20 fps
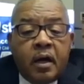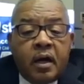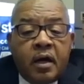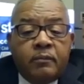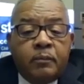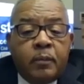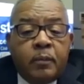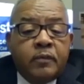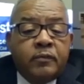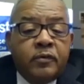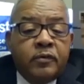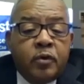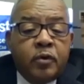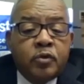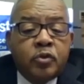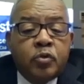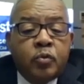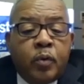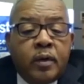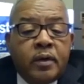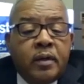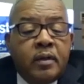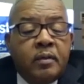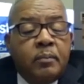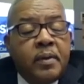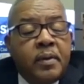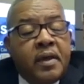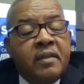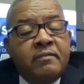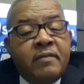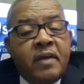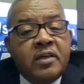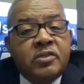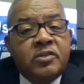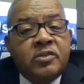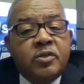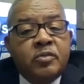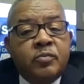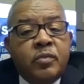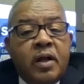But for those who want to be
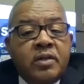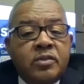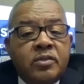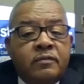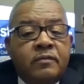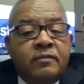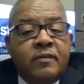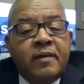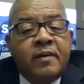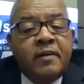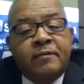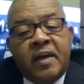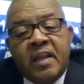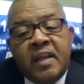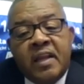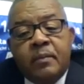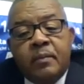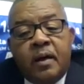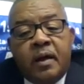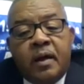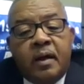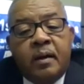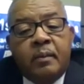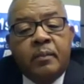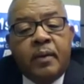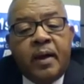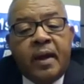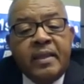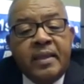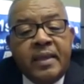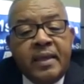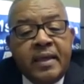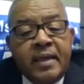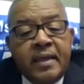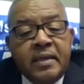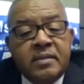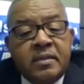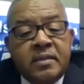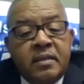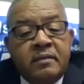investors, we also find them
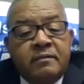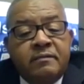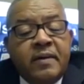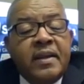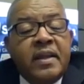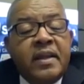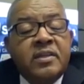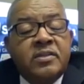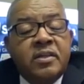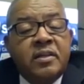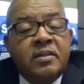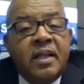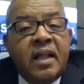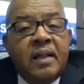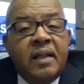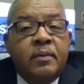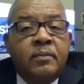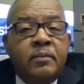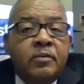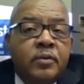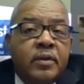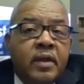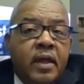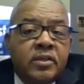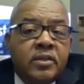ideas and financing to help them do that.